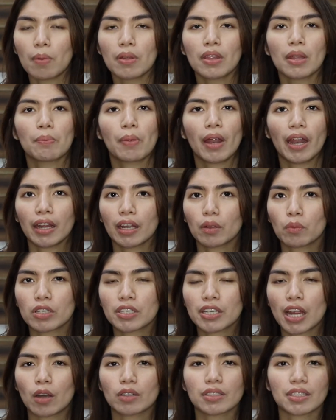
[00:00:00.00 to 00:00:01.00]
and then pairing it with
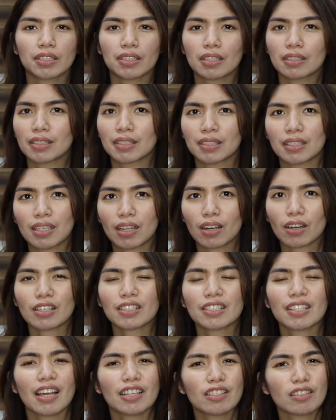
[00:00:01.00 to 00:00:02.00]
trousers and
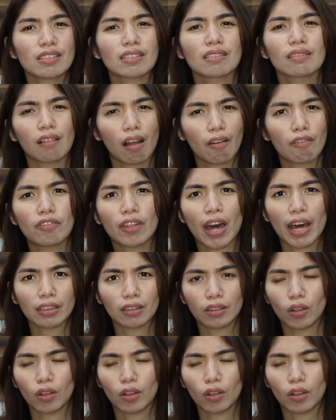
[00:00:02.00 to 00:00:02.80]
sneakers. I just love that